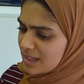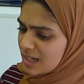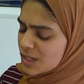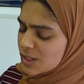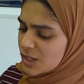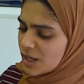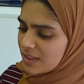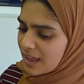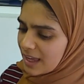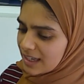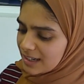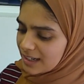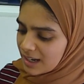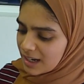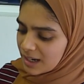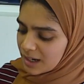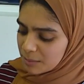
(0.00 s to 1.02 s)
So then
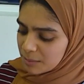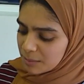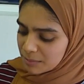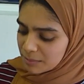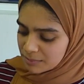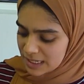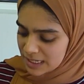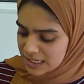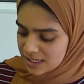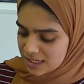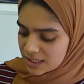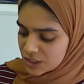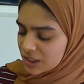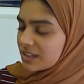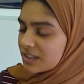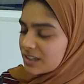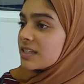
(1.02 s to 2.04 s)
my sister, she
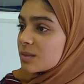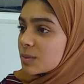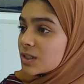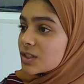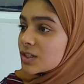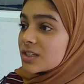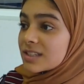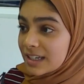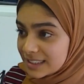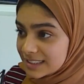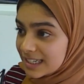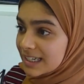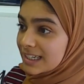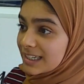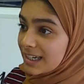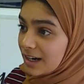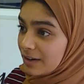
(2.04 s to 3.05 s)
convinced me. She's like,
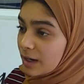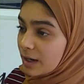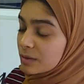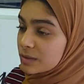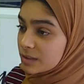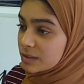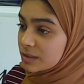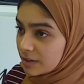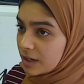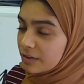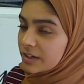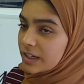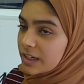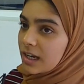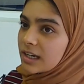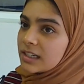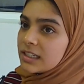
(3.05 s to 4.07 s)
take a year out, defer a
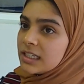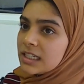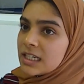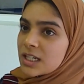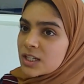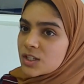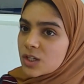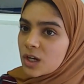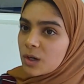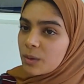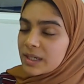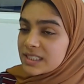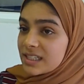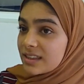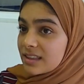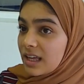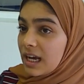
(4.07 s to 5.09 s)
year. So I
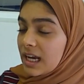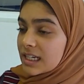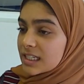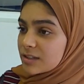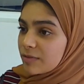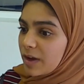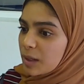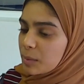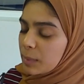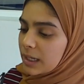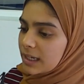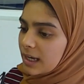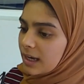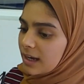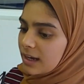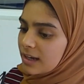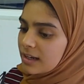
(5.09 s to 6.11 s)
did that. I deferred my
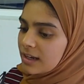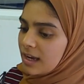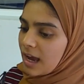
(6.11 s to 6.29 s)
year.